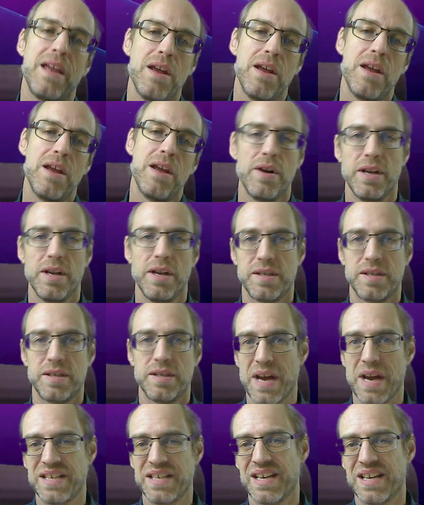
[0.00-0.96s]
Here, it's
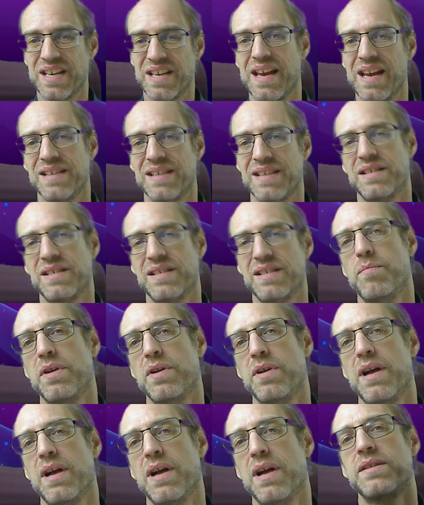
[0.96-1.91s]
basically as
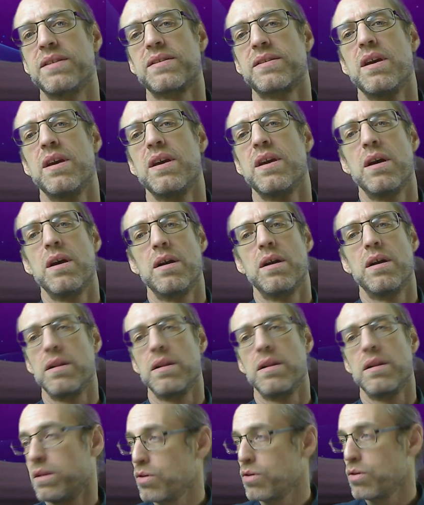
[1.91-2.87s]
simple as
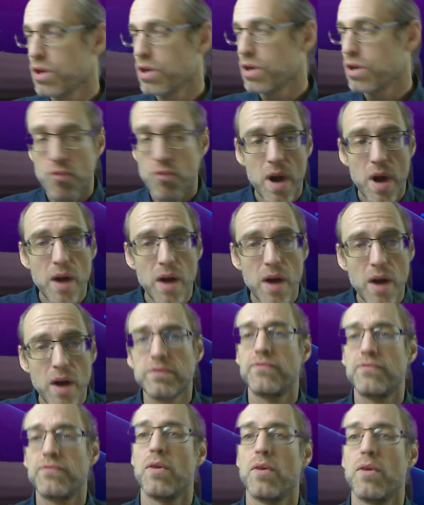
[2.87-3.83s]
looking
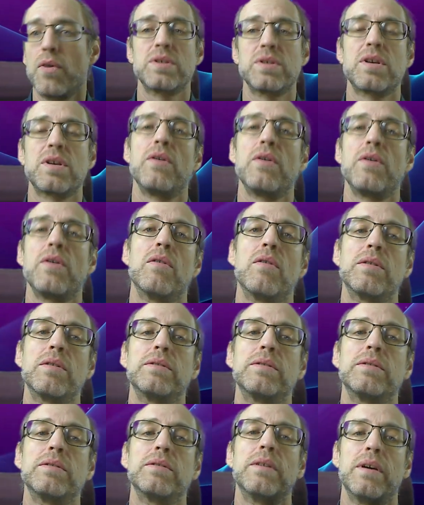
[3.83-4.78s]
around for what's going on,
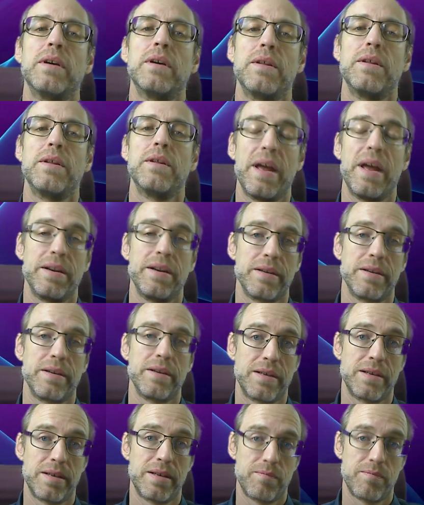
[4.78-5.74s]
then
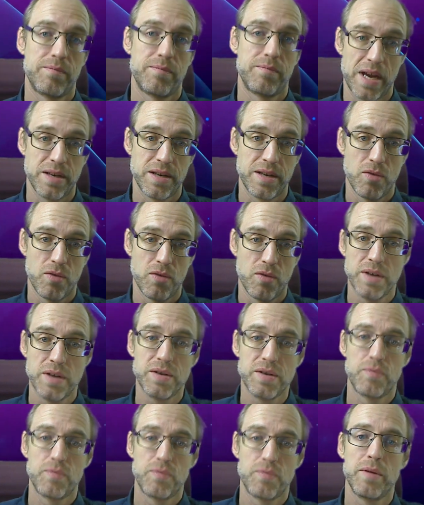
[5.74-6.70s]

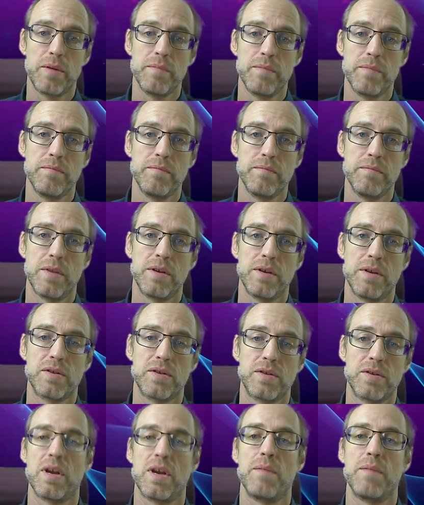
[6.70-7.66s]
categorize your problem
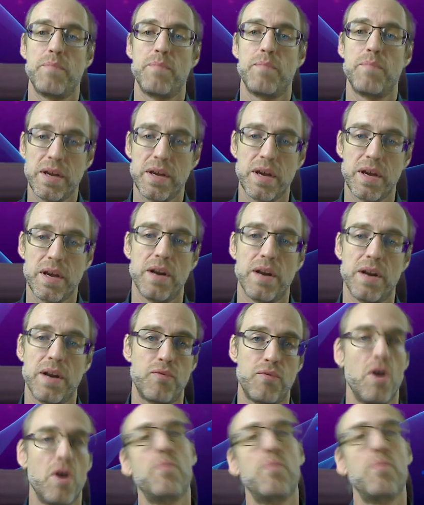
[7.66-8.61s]
so you can pick an
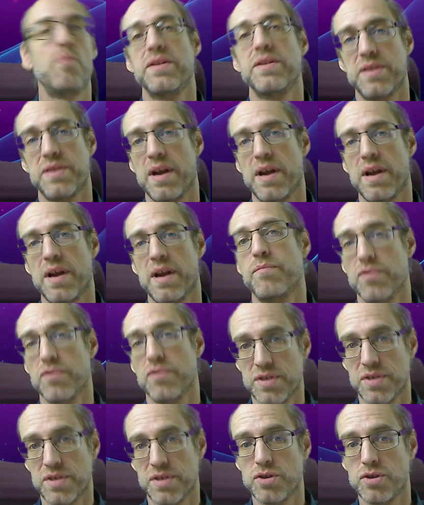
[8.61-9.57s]
appropriate standard
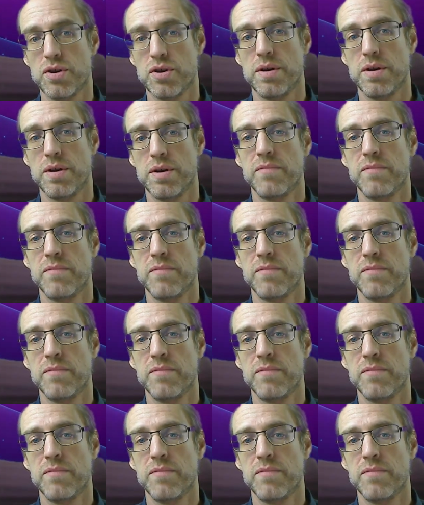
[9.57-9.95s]
procedure.